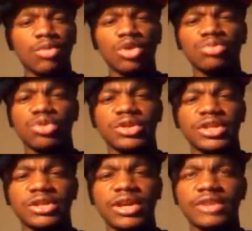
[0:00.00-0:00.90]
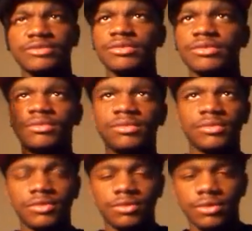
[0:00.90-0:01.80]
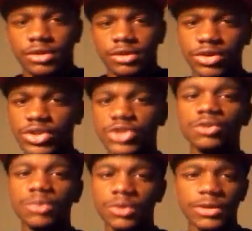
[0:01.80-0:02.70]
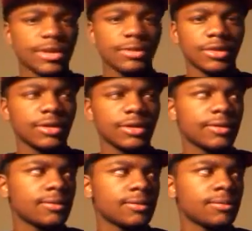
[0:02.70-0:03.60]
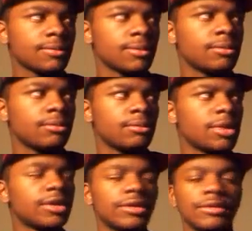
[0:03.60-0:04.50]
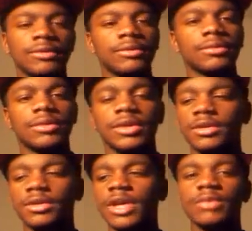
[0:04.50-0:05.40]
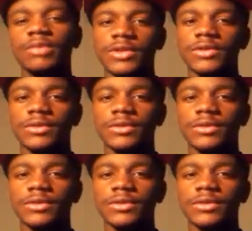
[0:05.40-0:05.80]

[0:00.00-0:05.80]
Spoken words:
more important than life. Like, are you stupid or something like that? Man, God bless